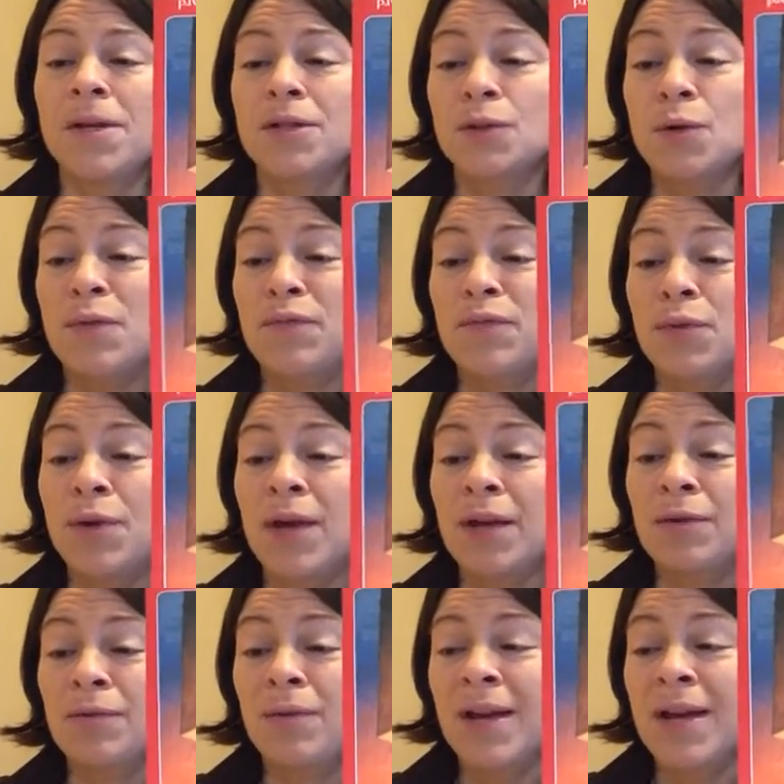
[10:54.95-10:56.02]
So if you
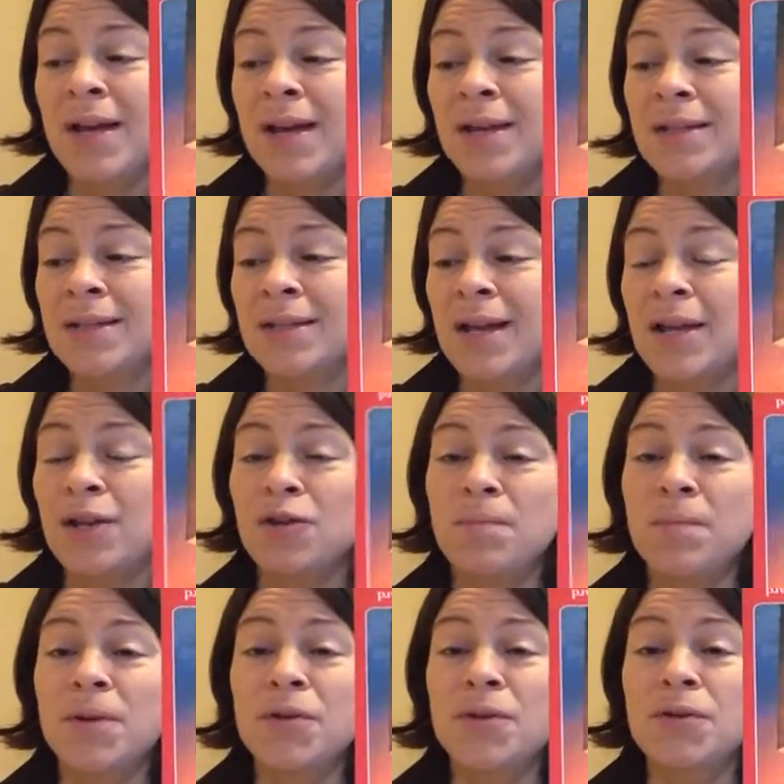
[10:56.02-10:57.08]
get a raise and your
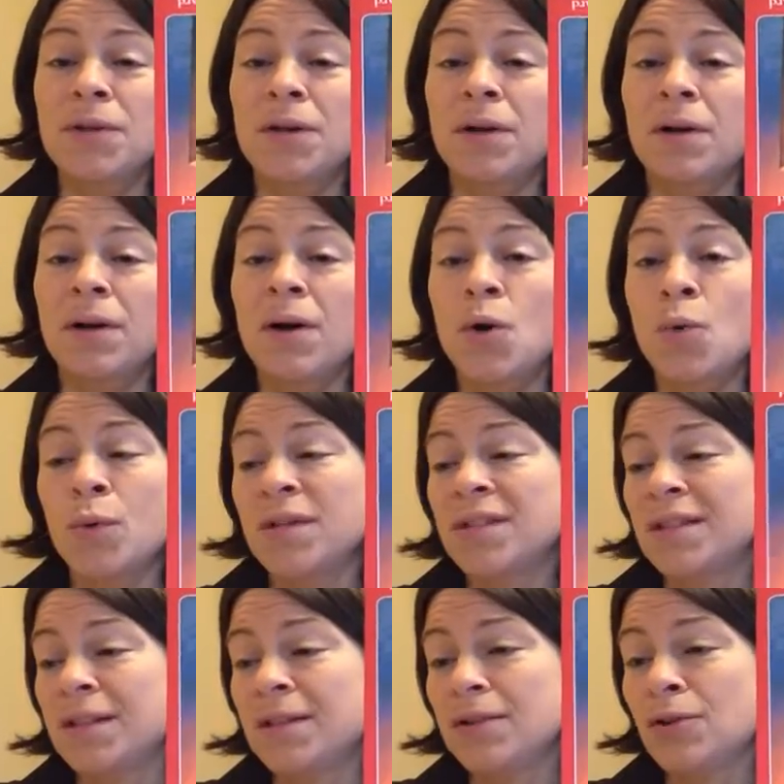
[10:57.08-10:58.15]
bills
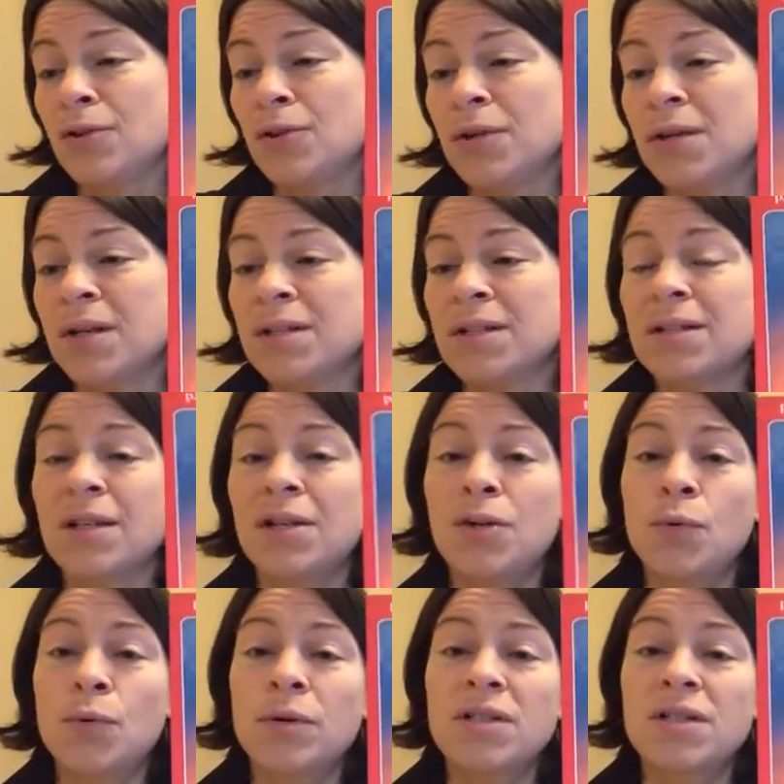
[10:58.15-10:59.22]
always increase, then
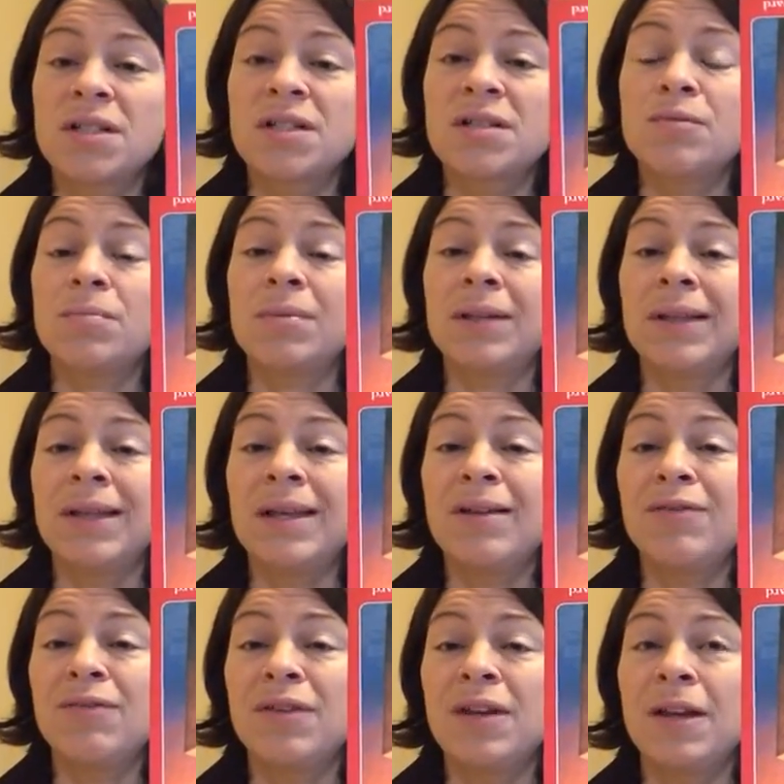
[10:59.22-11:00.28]
you are still
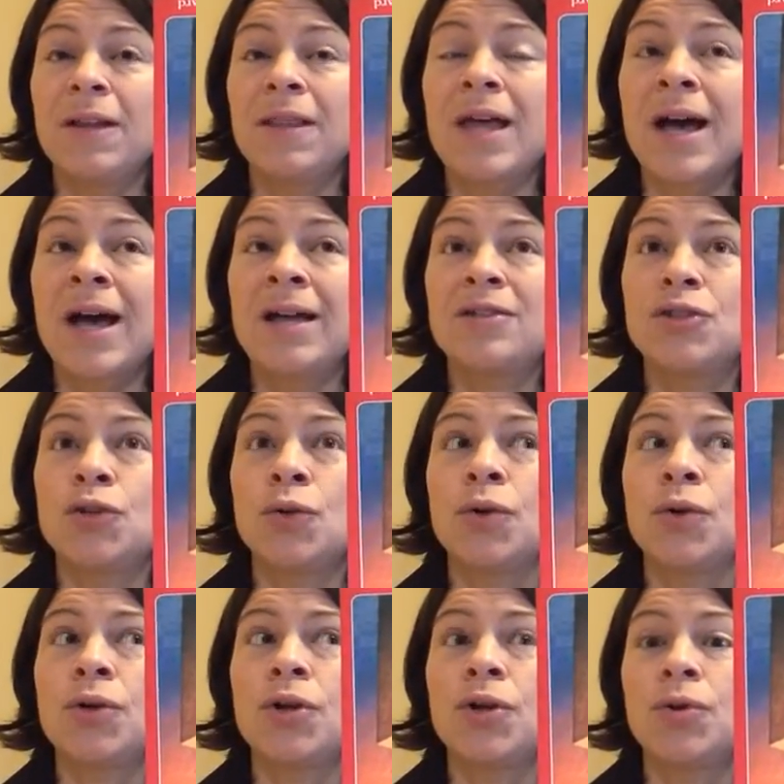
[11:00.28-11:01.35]
believing that
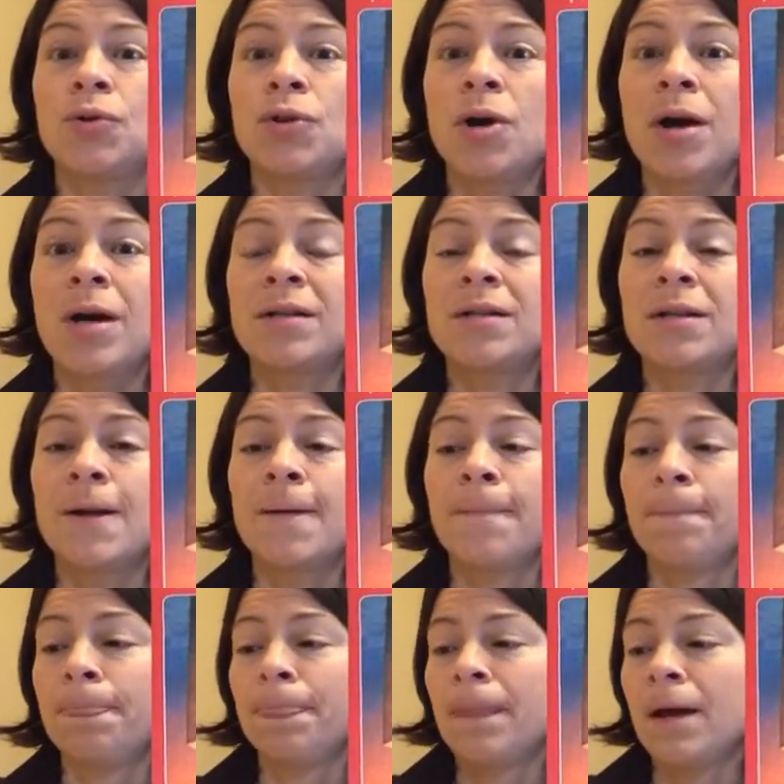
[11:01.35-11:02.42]
you're not
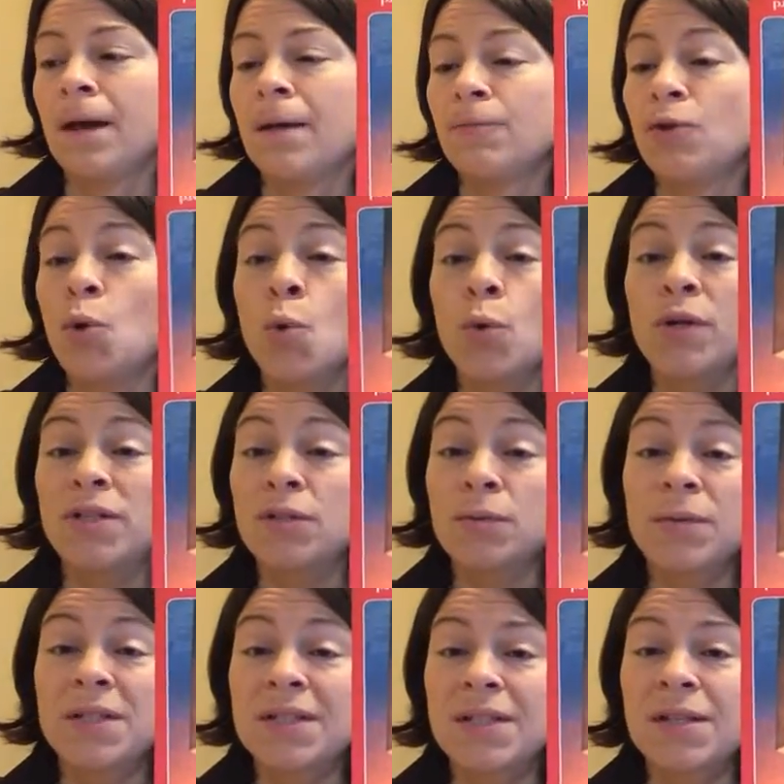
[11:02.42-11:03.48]
going to
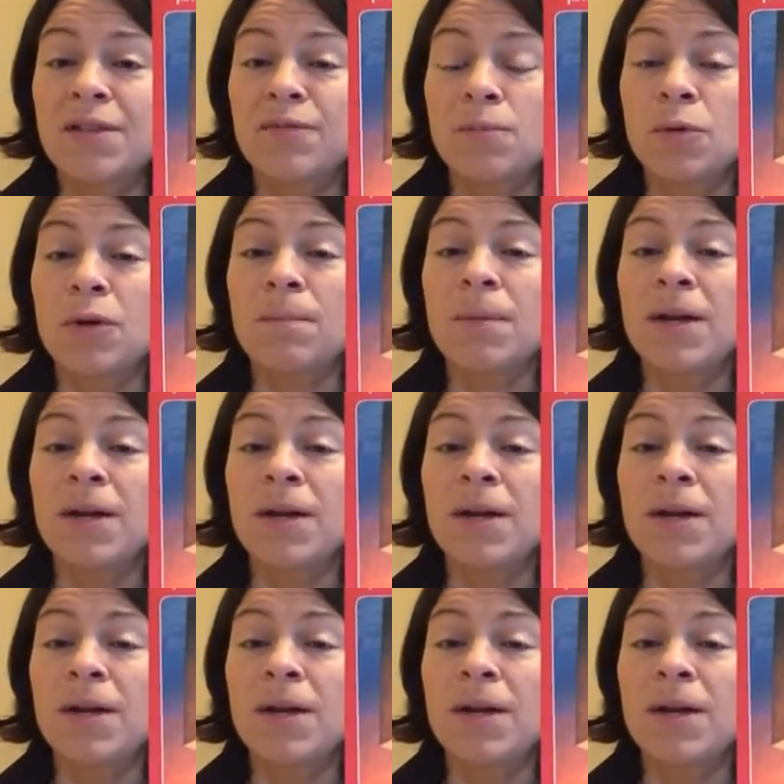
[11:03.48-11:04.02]
receive more